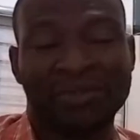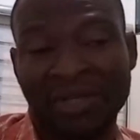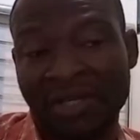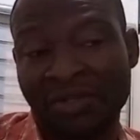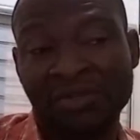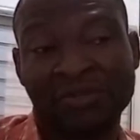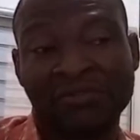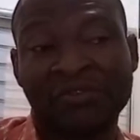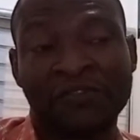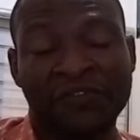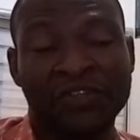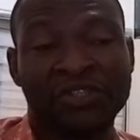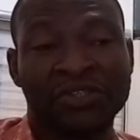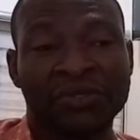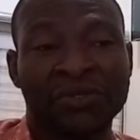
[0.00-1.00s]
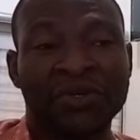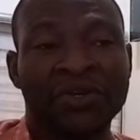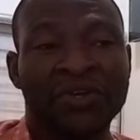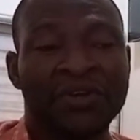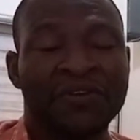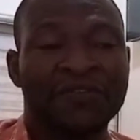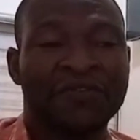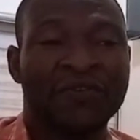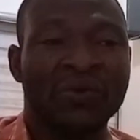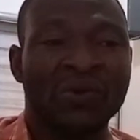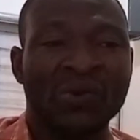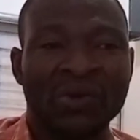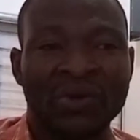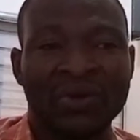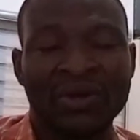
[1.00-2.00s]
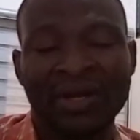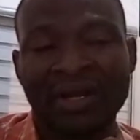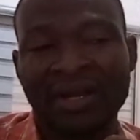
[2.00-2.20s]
a useful feature for